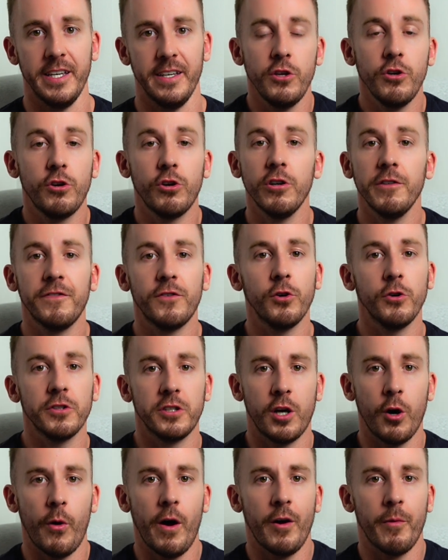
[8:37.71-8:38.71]
You could, of course,
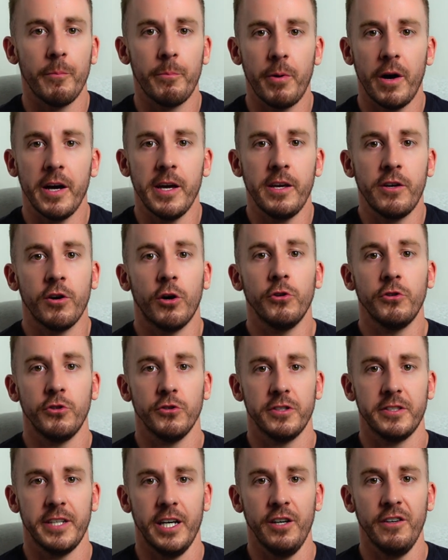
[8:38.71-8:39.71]
go out and buy gold
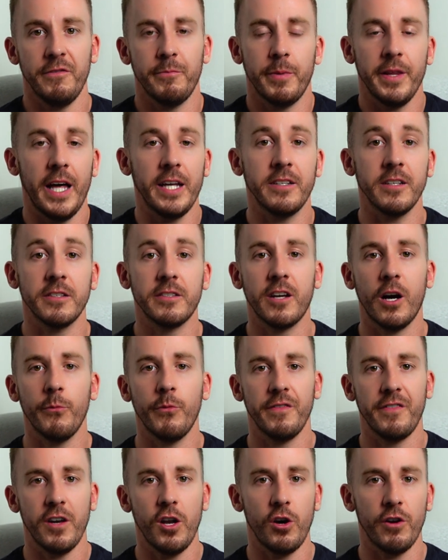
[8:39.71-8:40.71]
yourself, but that does come
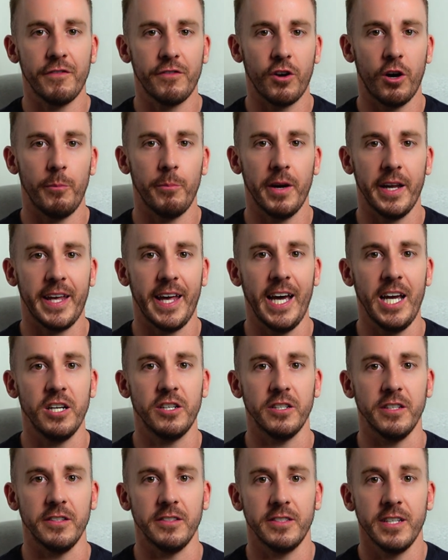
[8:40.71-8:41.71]
with a lot of
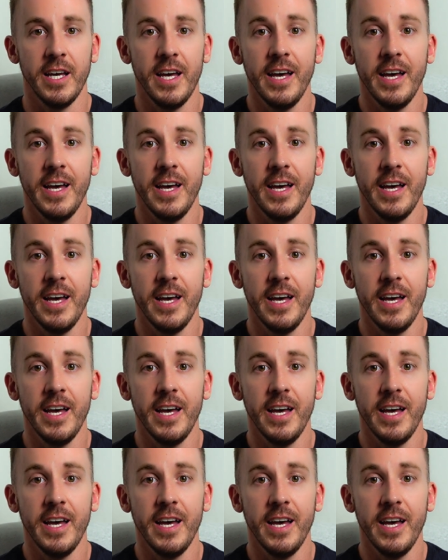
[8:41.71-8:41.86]
complications,